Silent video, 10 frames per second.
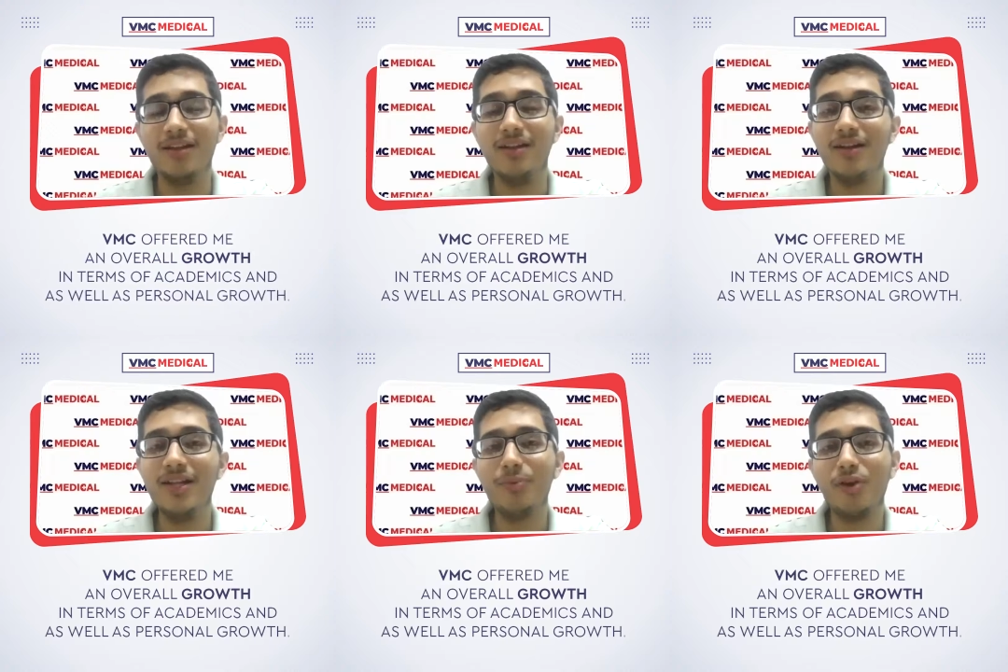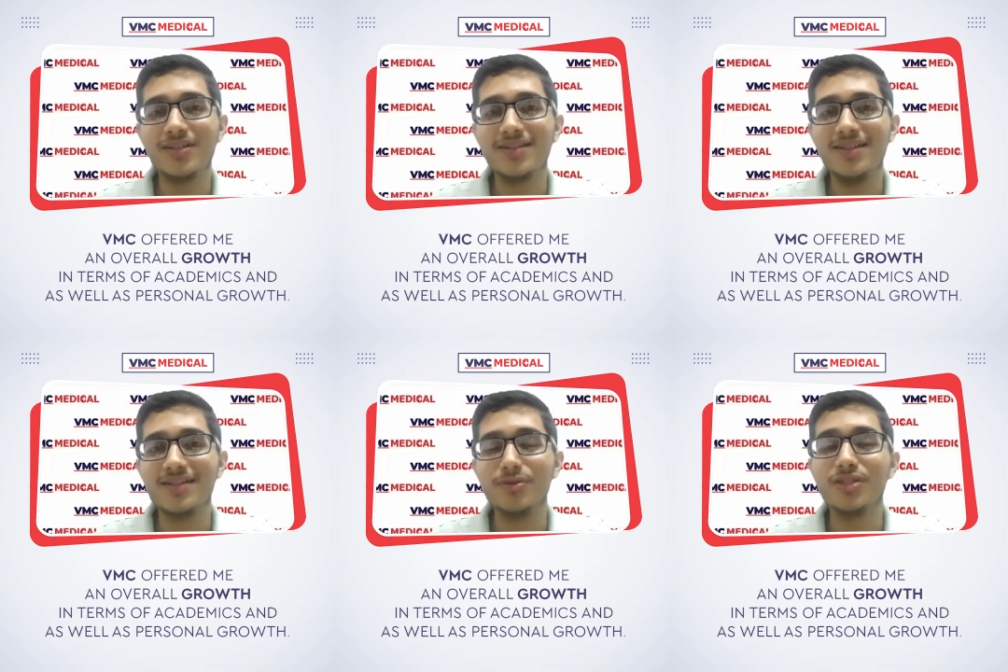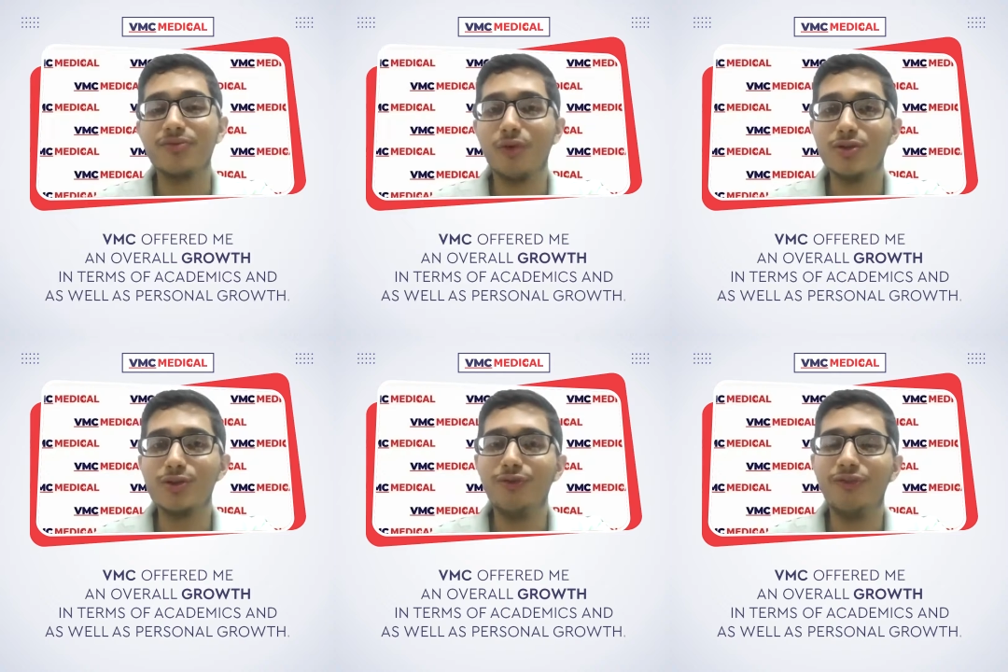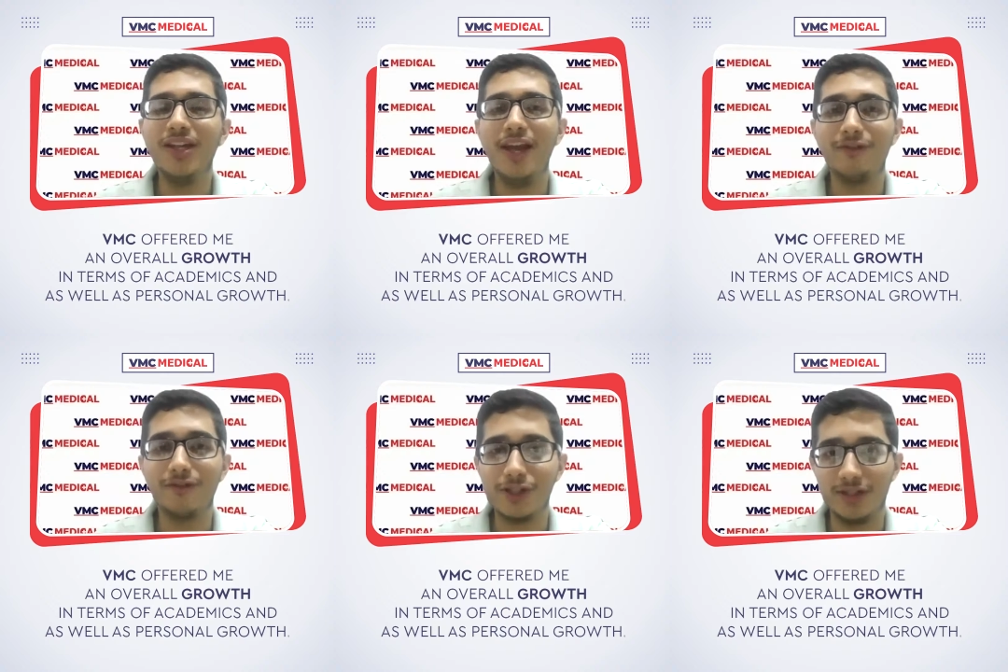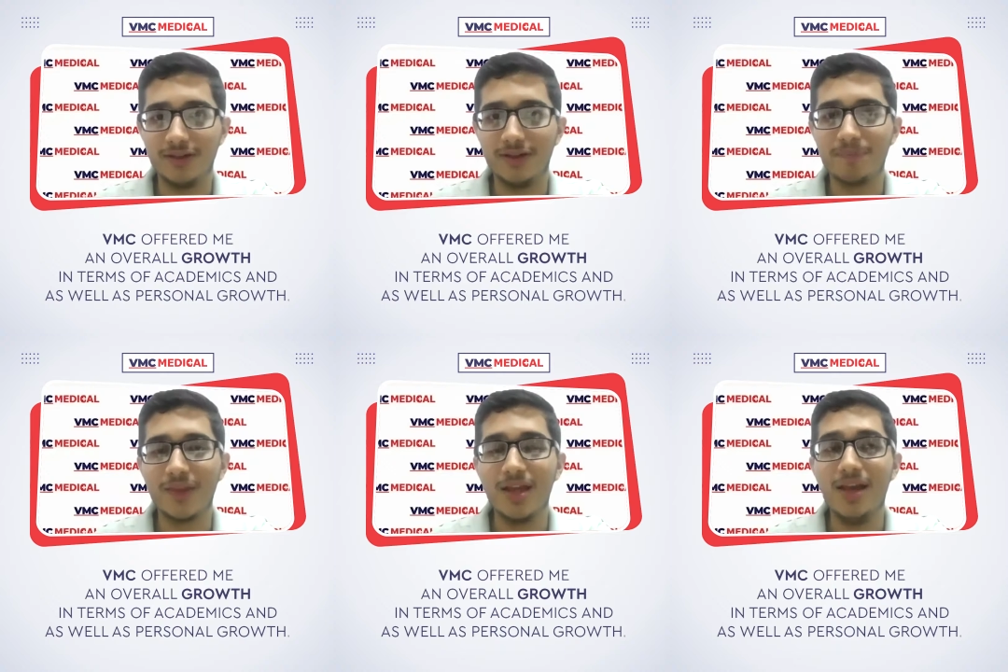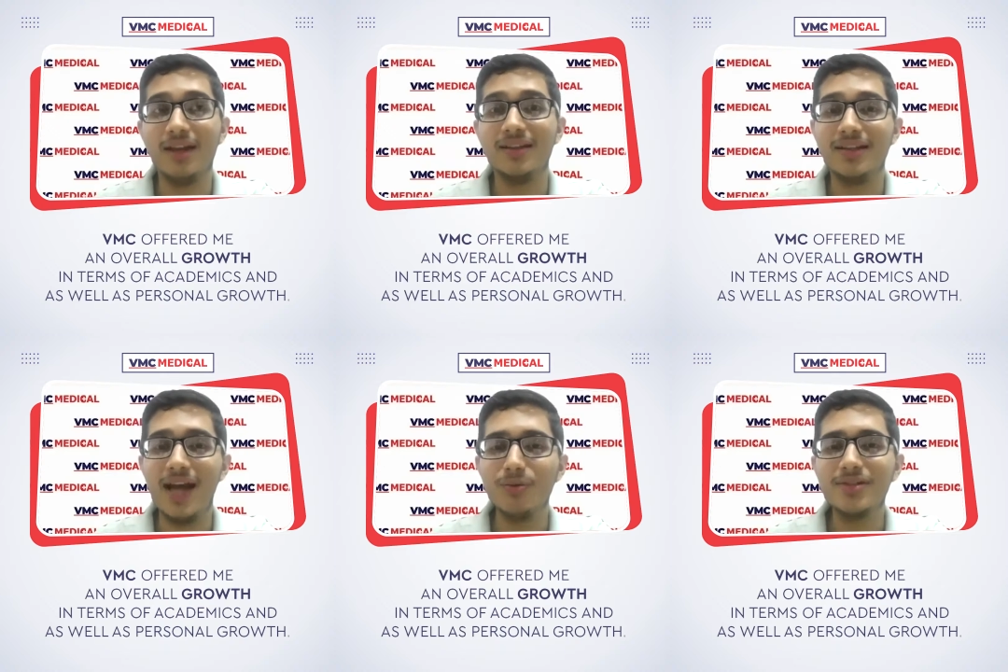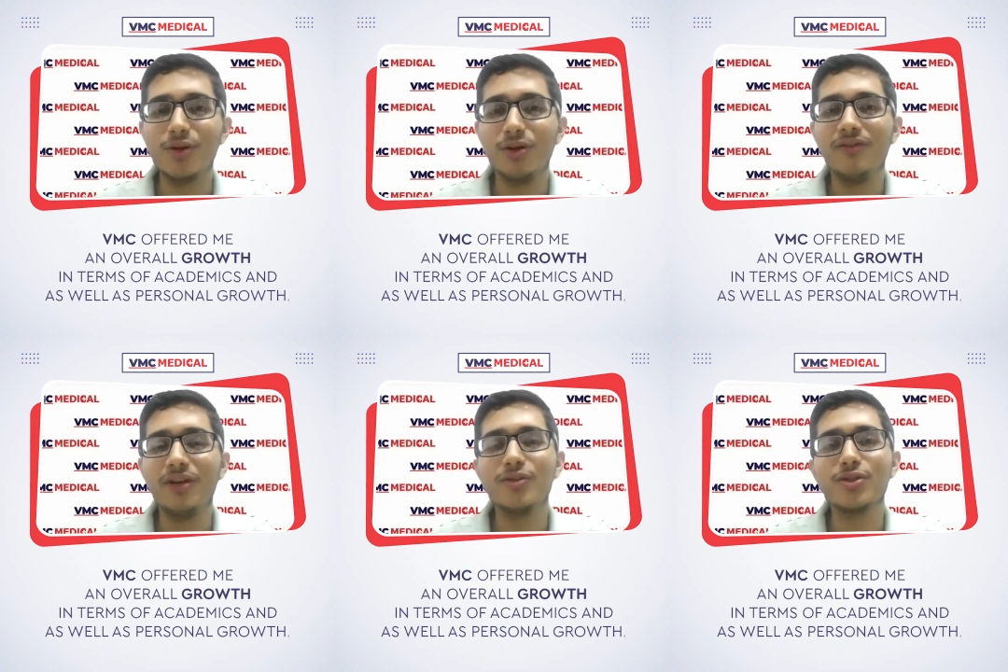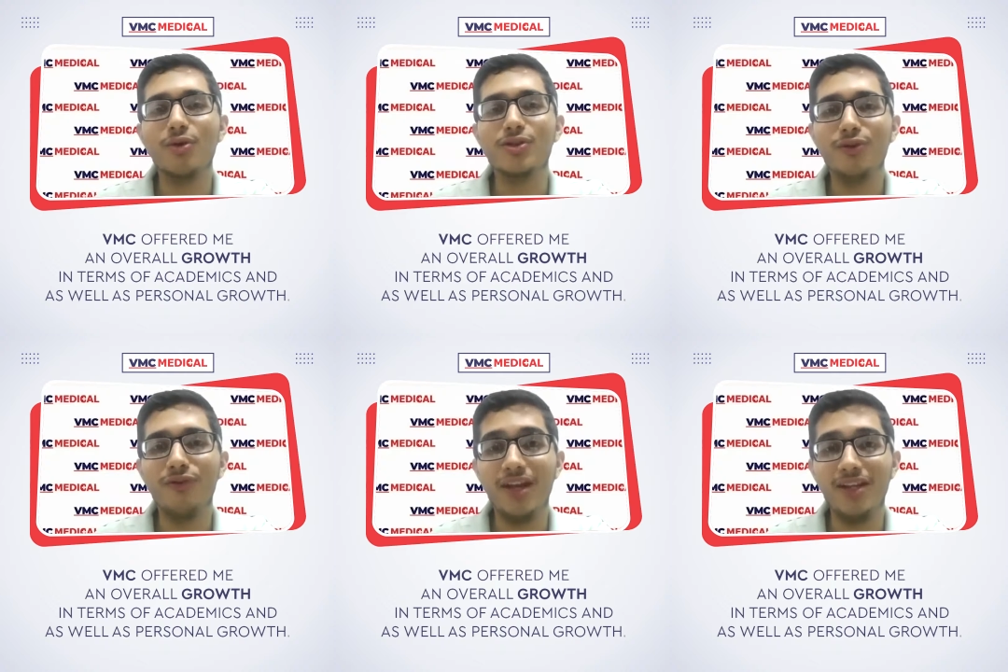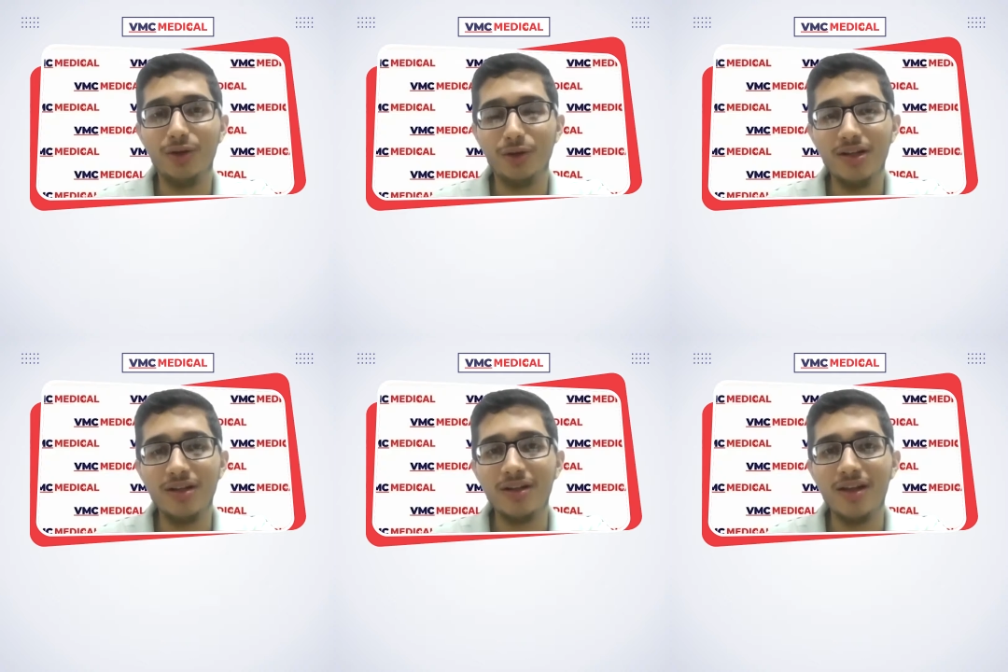The learning process was also very efficient. The doubt solving was also very good.